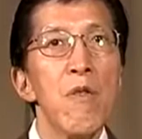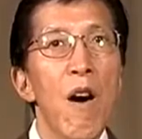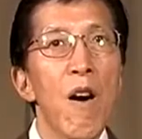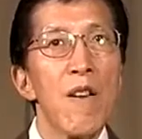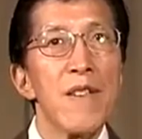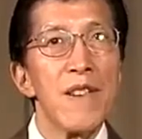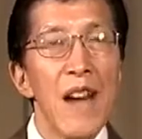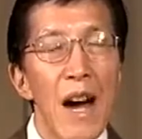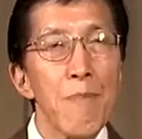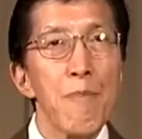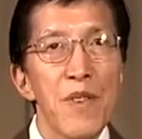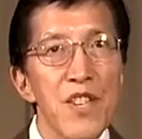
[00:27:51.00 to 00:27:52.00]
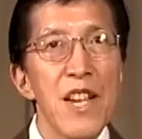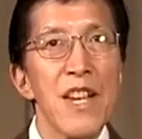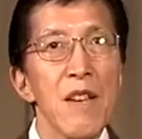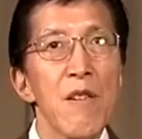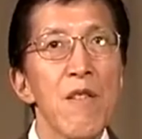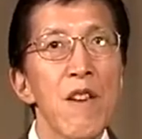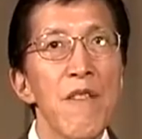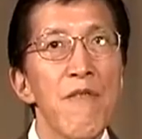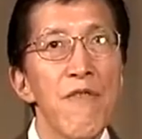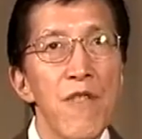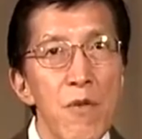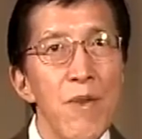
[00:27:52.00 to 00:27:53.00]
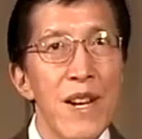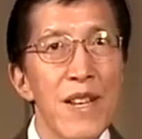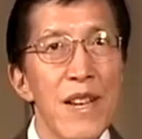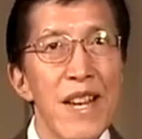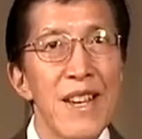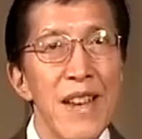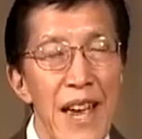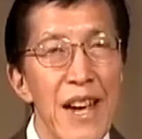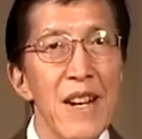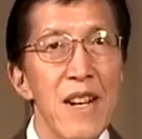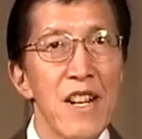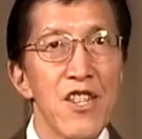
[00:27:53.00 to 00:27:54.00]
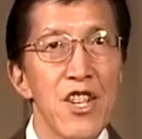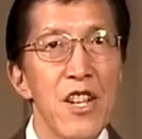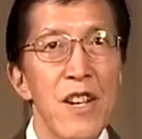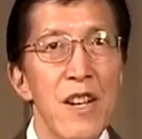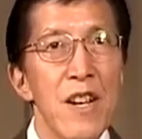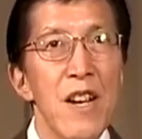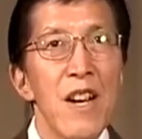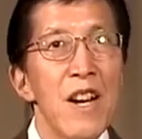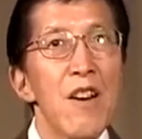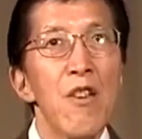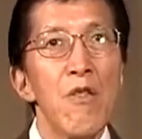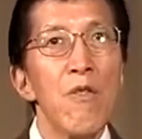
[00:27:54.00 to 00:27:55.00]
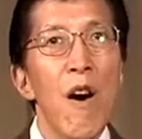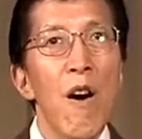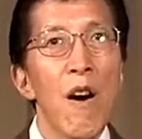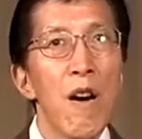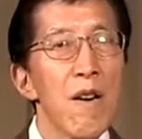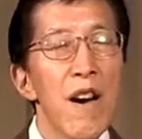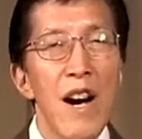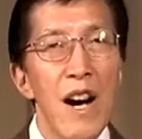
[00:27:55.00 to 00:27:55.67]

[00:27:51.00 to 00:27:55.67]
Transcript: are not particularly fluent in English, who are